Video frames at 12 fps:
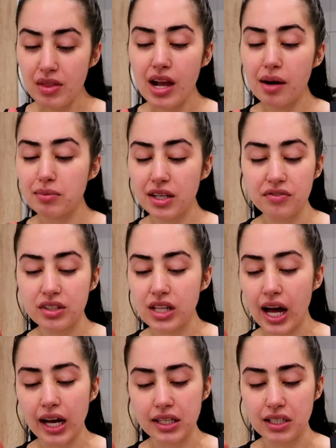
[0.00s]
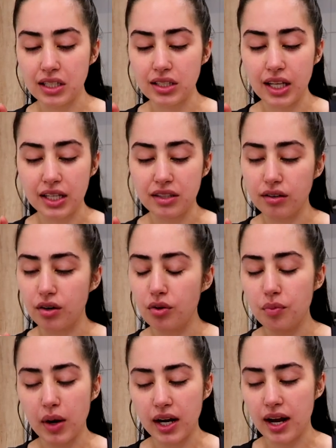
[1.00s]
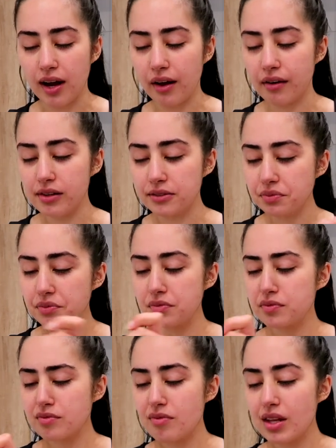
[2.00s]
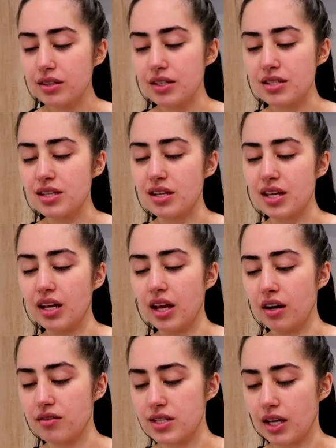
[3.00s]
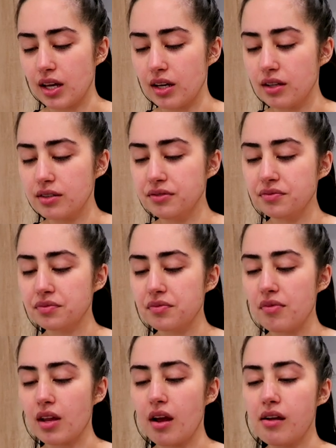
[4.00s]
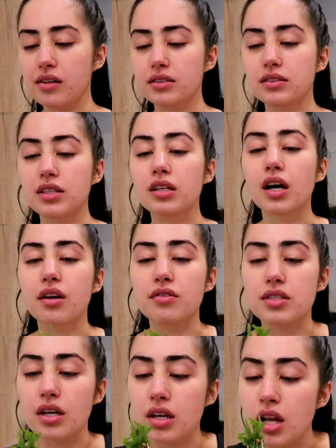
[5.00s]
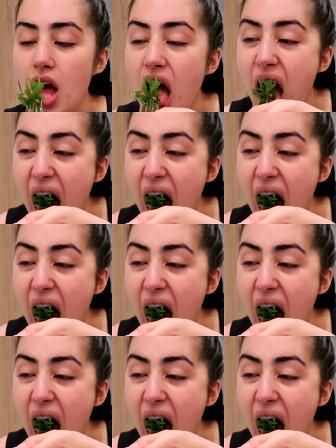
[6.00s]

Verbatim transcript: I'm not even lying, like the, oh my god. This is a ten out of ten. ten out of ten.